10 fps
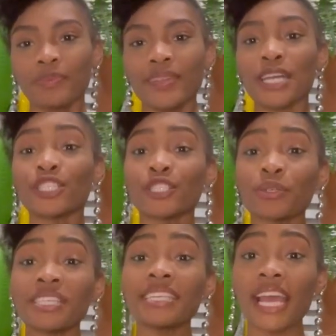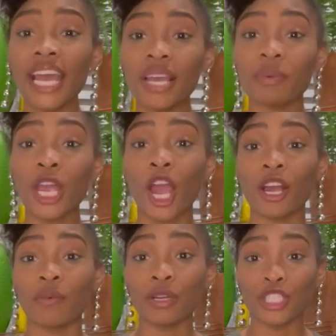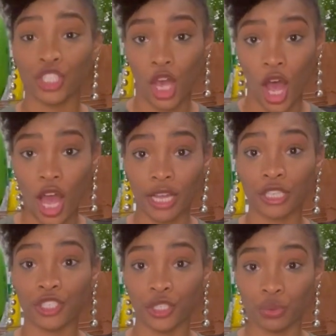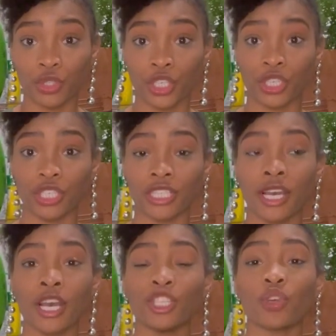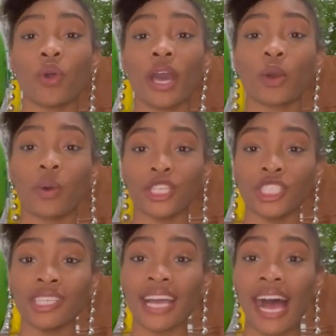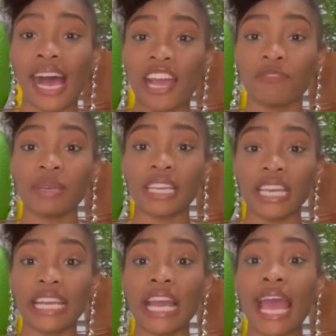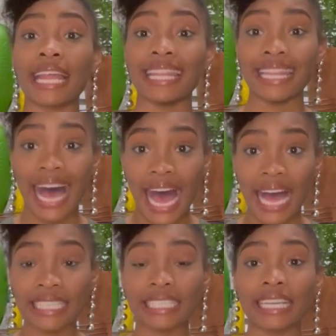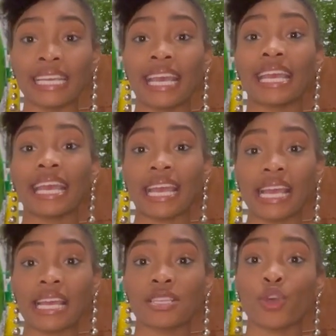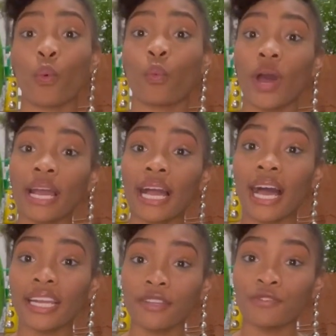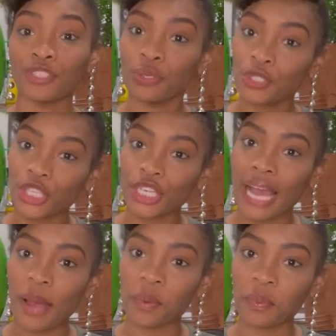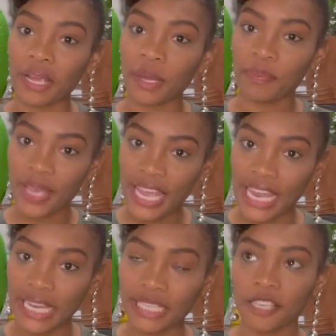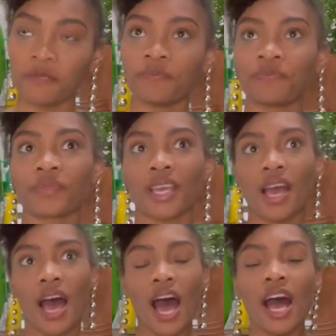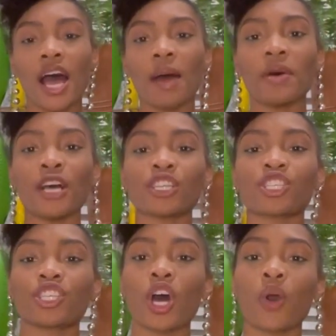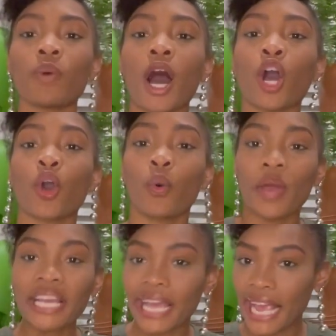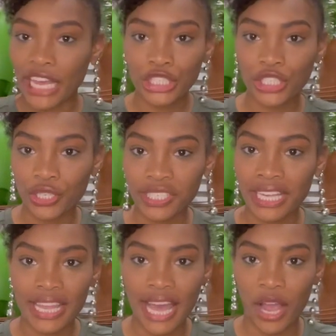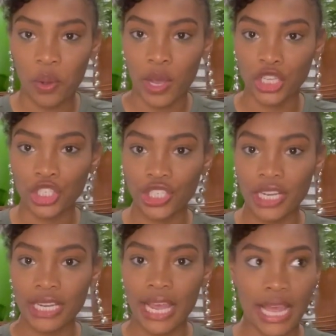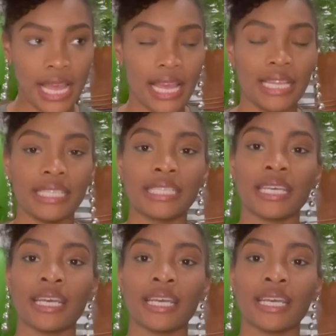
So today we are going to talk juicers. So a question that I have been getting a lot is what kind of juicer I would recommend. Um, so a quick answer to that question is